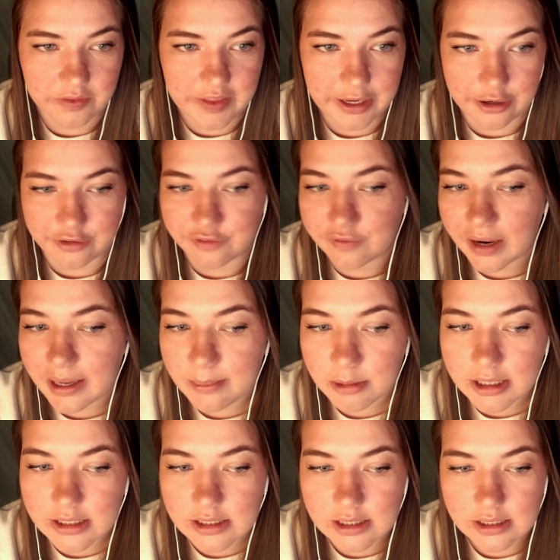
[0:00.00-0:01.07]
they are
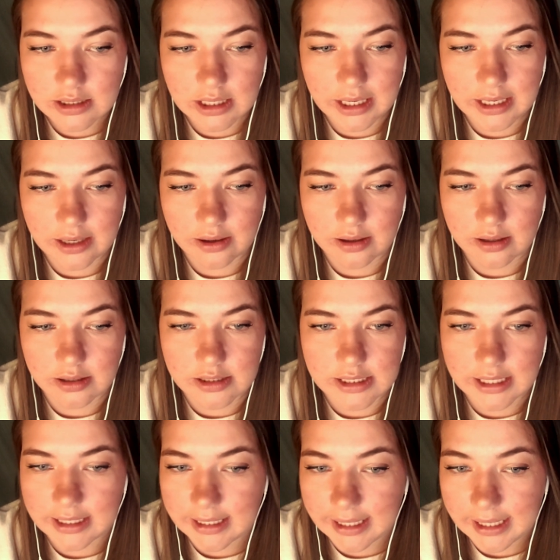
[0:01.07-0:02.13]
vibrant, they are
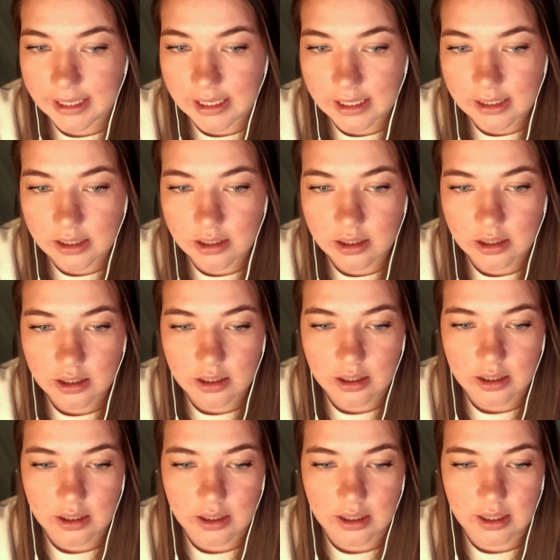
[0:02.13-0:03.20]
dedicated,
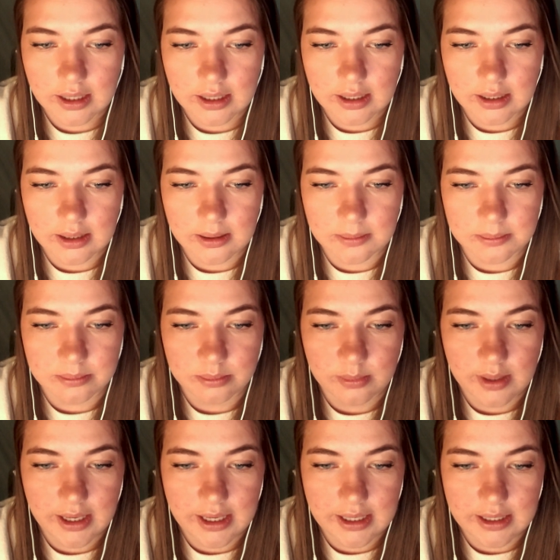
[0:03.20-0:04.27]

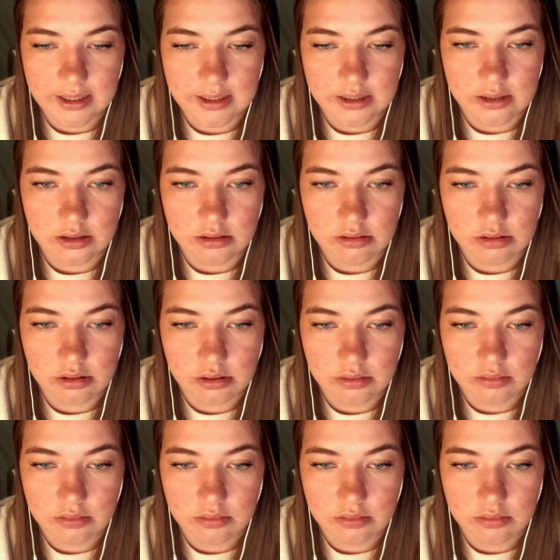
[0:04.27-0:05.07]
and